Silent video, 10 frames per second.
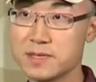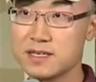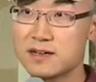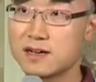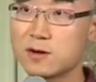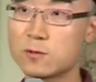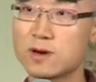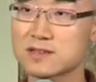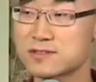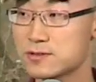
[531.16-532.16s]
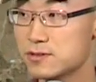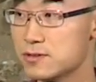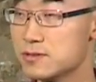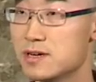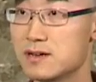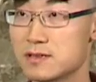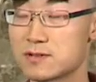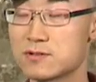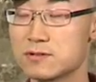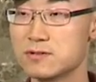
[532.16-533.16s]
me uh, walk through, uh,
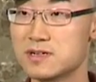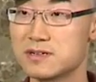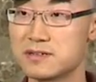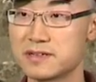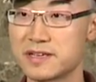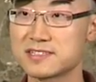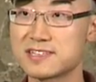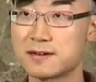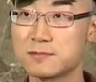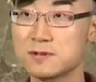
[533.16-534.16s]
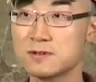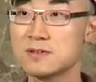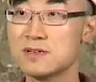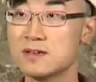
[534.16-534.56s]
through an example